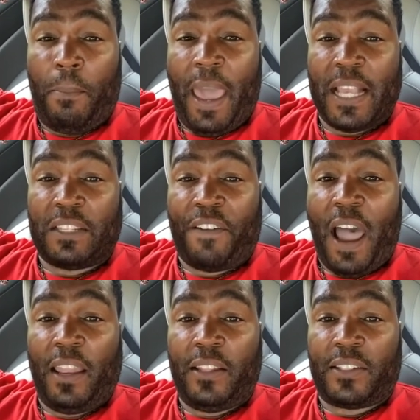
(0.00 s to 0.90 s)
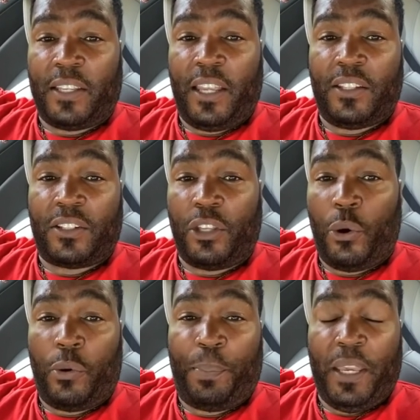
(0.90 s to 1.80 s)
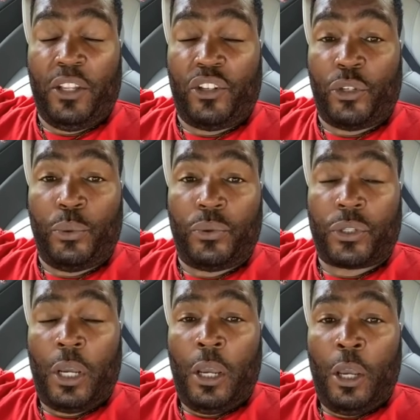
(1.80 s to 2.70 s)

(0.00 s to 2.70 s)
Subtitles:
mass violence against European Jews?